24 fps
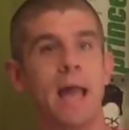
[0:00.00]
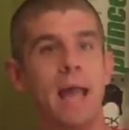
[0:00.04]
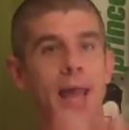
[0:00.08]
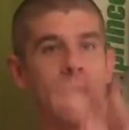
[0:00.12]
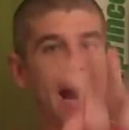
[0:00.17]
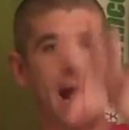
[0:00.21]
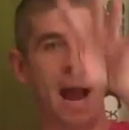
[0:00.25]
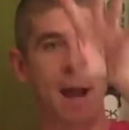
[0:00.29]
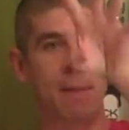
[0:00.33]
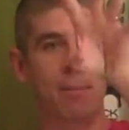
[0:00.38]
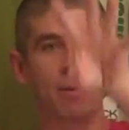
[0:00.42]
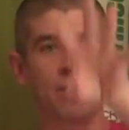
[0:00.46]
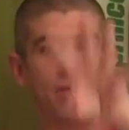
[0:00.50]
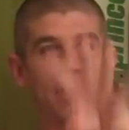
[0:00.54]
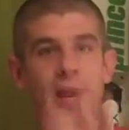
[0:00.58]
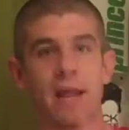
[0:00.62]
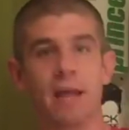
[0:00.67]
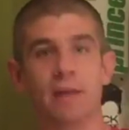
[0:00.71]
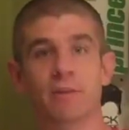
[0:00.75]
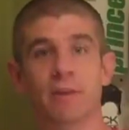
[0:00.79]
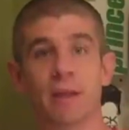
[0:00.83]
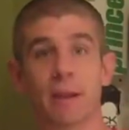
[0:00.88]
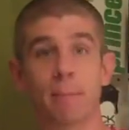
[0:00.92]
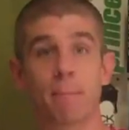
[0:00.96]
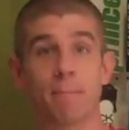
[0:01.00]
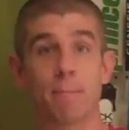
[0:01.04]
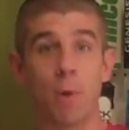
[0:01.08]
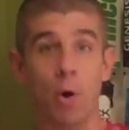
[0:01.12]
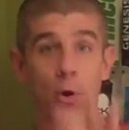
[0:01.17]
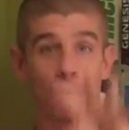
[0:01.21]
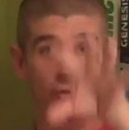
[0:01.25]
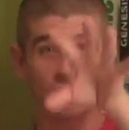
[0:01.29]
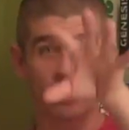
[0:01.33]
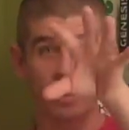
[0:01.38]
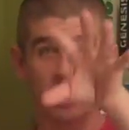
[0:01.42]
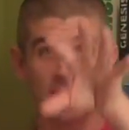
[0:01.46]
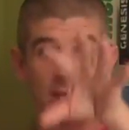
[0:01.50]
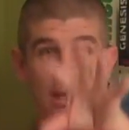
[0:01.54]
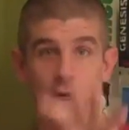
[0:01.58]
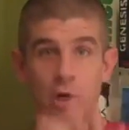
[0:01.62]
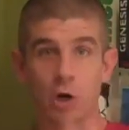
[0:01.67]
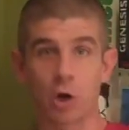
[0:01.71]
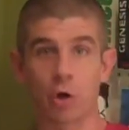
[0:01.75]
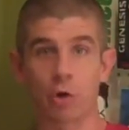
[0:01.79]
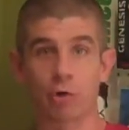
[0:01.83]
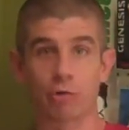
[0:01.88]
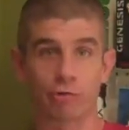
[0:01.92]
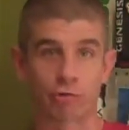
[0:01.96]
a hybrid that has like multi
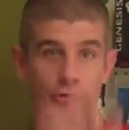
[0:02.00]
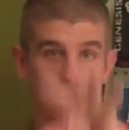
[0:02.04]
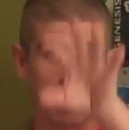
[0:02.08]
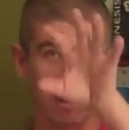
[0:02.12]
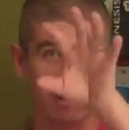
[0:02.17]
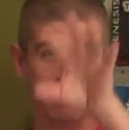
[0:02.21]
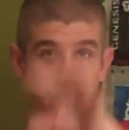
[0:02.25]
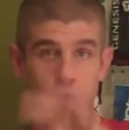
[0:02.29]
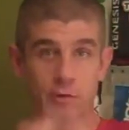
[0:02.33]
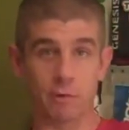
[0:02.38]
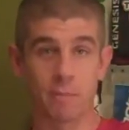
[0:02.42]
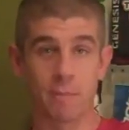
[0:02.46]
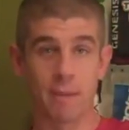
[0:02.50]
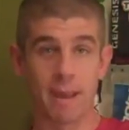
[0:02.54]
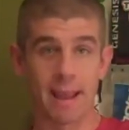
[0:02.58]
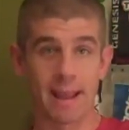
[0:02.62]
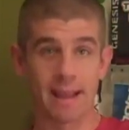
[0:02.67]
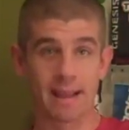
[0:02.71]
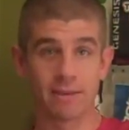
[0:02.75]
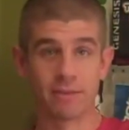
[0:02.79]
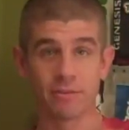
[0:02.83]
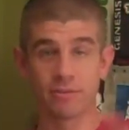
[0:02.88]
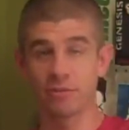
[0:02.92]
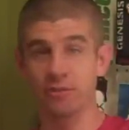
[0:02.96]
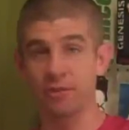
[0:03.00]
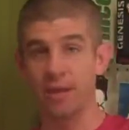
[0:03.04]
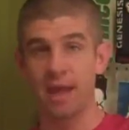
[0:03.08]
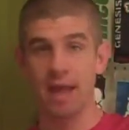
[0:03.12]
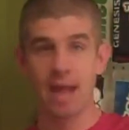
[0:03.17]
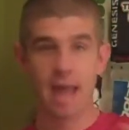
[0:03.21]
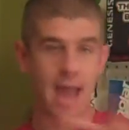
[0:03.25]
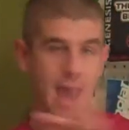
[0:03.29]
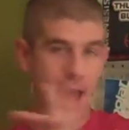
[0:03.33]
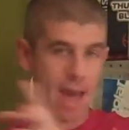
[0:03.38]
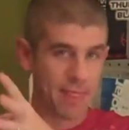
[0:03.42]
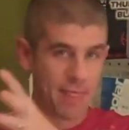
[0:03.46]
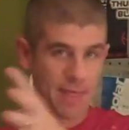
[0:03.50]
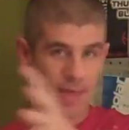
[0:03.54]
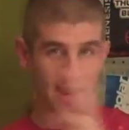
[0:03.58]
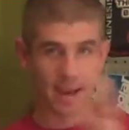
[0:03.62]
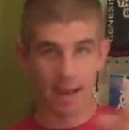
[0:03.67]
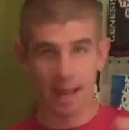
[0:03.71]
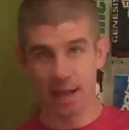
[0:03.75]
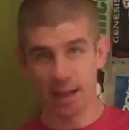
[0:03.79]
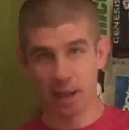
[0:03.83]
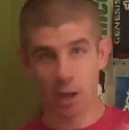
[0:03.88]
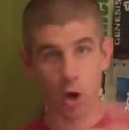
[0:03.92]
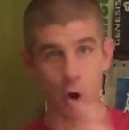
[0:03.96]
or softer mains and then
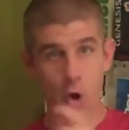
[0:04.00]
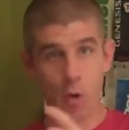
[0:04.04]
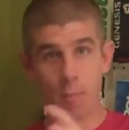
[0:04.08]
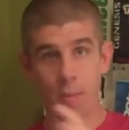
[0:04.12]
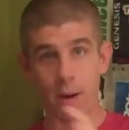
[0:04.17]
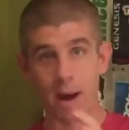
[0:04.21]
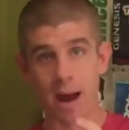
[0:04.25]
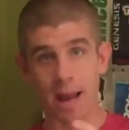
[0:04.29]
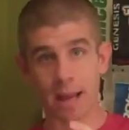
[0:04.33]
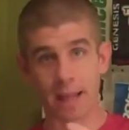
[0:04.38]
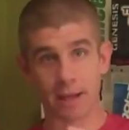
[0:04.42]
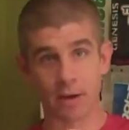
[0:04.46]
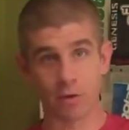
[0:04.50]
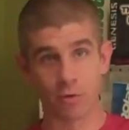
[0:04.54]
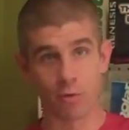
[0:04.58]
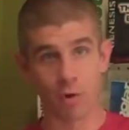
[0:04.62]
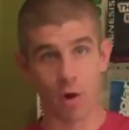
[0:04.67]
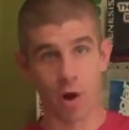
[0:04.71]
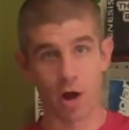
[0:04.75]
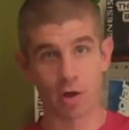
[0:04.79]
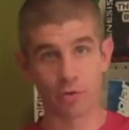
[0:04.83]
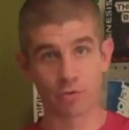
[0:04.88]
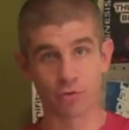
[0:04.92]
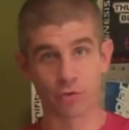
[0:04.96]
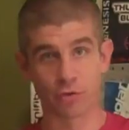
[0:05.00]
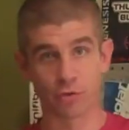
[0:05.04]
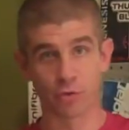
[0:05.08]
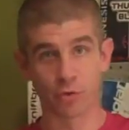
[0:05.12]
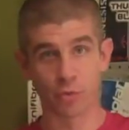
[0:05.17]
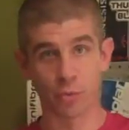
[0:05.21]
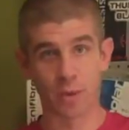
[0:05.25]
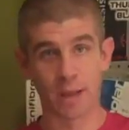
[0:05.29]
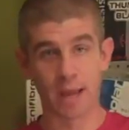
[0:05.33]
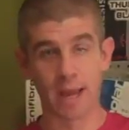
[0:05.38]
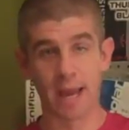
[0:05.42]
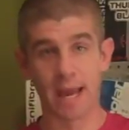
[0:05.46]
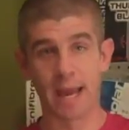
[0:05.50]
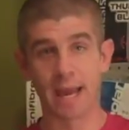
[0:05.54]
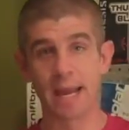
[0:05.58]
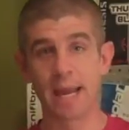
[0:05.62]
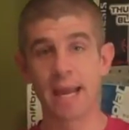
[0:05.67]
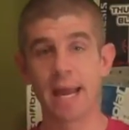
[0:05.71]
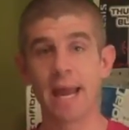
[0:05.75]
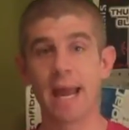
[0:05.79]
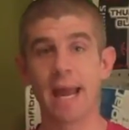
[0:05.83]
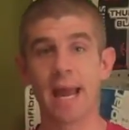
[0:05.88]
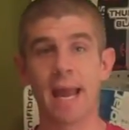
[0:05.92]
like co-poly crosses, okay?